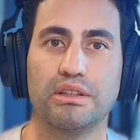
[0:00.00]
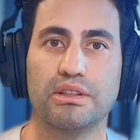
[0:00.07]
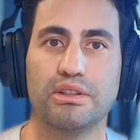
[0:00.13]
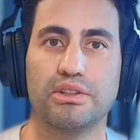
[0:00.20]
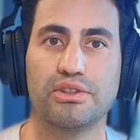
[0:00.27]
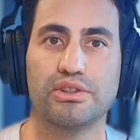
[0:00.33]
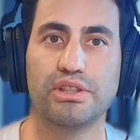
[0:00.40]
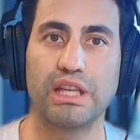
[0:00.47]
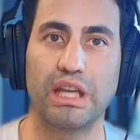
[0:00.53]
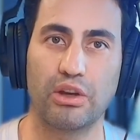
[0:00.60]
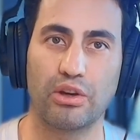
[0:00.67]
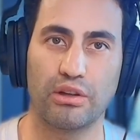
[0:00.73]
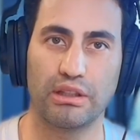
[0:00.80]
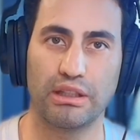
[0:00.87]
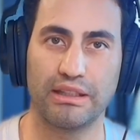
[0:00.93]
She
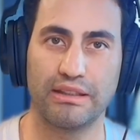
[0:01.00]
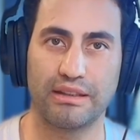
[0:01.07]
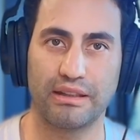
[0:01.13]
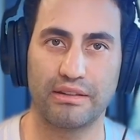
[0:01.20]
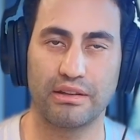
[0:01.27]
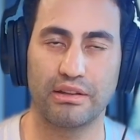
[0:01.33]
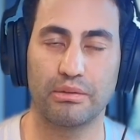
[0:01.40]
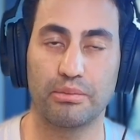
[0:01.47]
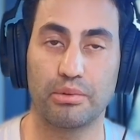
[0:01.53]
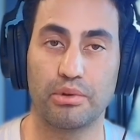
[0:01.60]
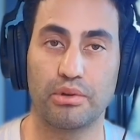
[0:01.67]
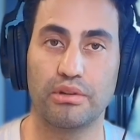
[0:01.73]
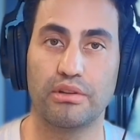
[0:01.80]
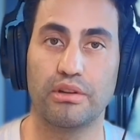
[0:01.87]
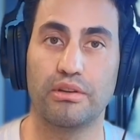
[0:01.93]
currently sits on the
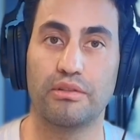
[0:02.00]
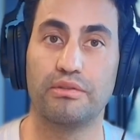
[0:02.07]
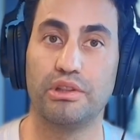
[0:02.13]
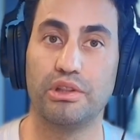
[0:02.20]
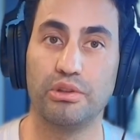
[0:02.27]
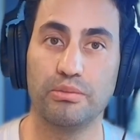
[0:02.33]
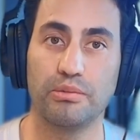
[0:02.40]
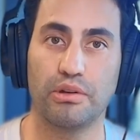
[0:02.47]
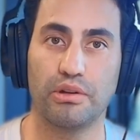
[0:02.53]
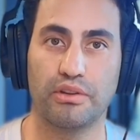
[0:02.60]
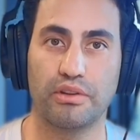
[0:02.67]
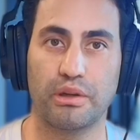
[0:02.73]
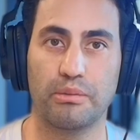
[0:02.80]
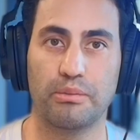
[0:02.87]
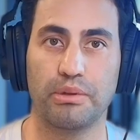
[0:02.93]
board of
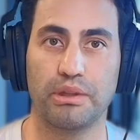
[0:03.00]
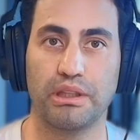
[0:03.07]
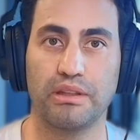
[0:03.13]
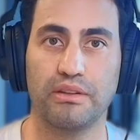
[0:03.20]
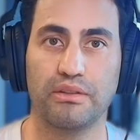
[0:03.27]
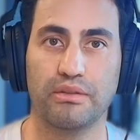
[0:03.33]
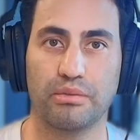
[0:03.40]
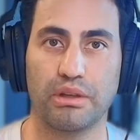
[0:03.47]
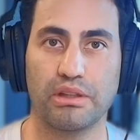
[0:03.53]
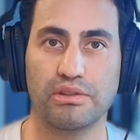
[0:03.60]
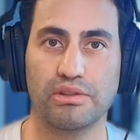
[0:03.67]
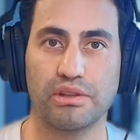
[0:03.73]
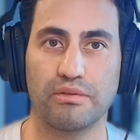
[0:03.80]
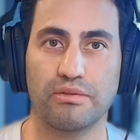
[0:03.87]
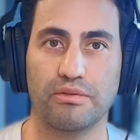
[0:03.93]
numerous companies,
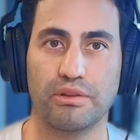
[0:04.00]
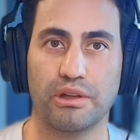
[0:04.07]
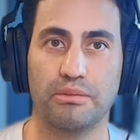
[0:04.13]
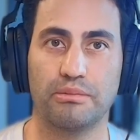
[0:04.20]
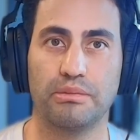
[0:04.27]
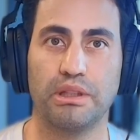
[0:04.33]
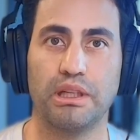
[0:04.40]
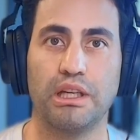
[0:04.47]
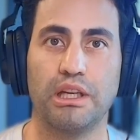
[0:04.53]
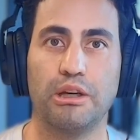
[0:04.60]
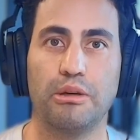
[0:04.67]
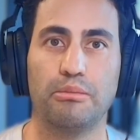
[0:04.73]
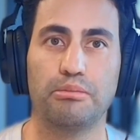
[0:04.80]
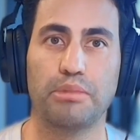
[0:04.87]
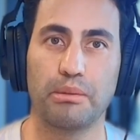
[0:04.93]
ranging from
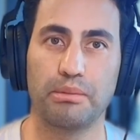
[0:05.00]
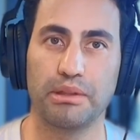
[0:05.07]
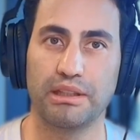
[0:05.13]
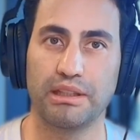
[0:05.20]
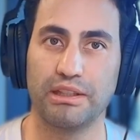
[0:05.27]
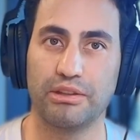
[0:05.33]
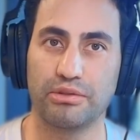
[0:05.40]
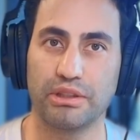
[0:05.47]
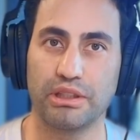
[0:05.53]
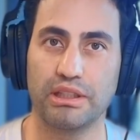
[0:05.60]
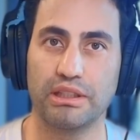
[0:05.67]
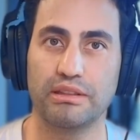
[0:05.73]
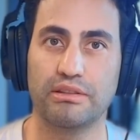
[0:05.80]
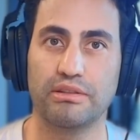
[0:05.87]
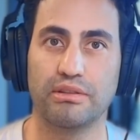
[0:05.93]
publicly
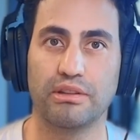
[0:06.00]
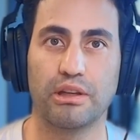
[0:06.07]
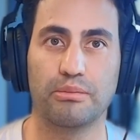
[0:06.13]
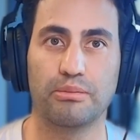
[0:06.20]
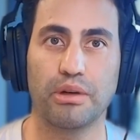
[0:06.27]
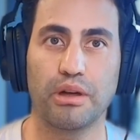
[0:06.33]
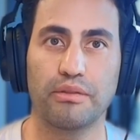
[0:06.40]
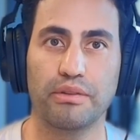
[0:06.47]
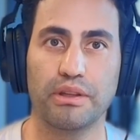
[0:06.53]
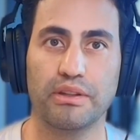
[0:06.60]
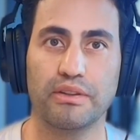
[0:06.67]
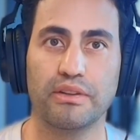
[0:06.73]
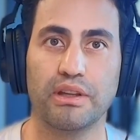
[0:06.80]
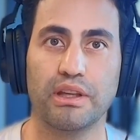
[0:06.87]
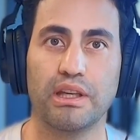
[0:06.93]
traded to
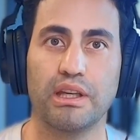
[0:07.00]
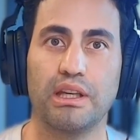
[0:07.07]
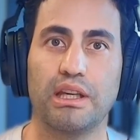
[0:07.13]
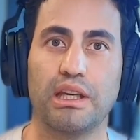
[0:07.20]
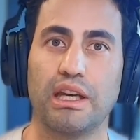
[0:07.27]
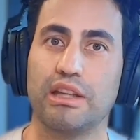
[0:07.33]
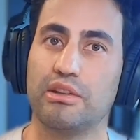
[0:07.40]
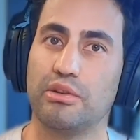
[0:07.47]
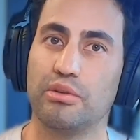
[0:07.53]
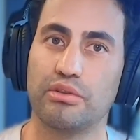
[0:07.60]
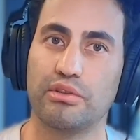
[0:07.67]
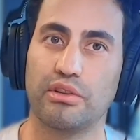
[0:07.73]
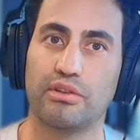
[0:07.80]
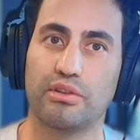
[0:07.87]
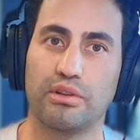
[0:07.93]
nonprofits, and
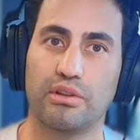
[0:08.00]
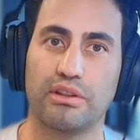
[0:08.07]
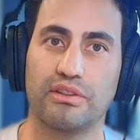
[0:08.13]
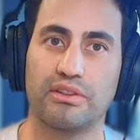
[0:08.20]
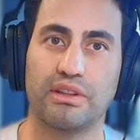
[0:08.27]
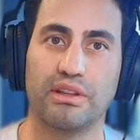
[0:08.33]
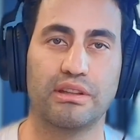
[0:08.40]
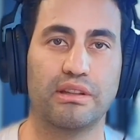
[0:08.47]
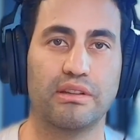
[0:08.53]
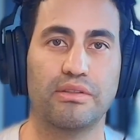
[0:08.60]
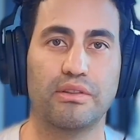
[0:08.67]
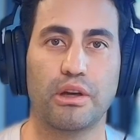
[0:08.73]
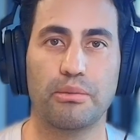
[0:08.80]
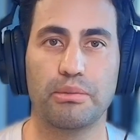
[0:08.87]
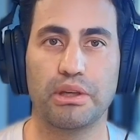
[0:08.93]
uses her
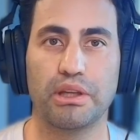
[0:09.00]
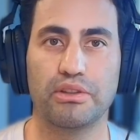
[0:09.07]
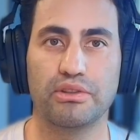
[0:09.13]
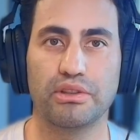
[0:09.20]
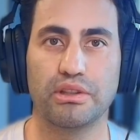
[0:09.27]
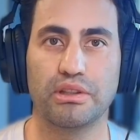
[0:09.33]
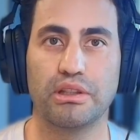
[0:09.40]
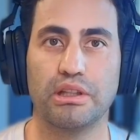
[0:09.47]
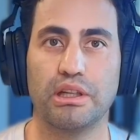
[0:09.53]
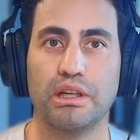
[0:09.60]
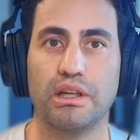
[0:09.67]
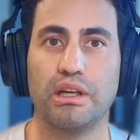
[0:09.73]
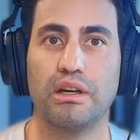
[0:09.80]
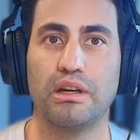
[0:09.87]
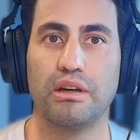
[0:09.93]
distinctive combination
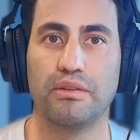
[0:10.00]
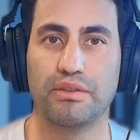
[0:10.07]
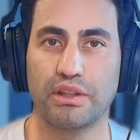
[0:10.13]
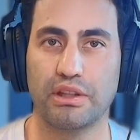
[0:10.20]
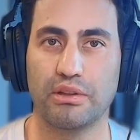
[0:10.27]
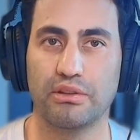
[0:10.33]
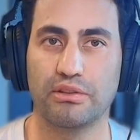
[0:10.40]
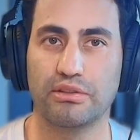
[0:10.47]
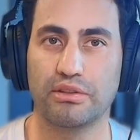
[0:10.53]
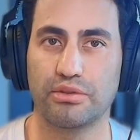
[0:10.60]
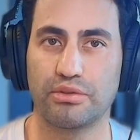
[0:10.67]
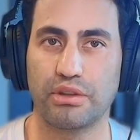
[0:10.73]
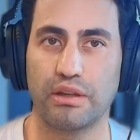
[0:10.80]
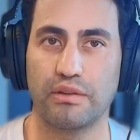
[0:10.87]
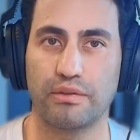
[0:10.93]
of skills to
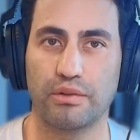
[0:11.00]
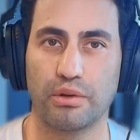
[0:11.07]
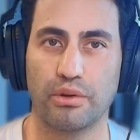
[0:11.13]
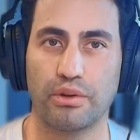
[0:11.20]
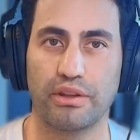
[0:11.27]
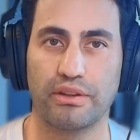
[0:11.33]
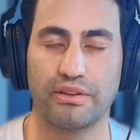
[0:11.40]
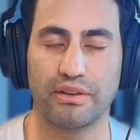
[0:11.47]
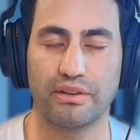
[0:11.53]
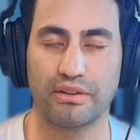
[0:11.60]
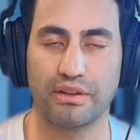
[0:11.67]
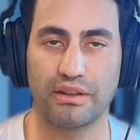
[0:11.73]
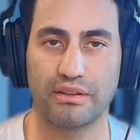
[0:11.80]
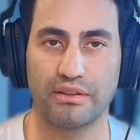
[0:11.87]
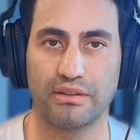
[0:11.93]
drive growth and
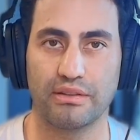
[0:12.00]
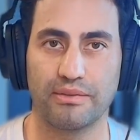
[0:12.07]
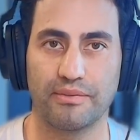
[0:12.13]
success.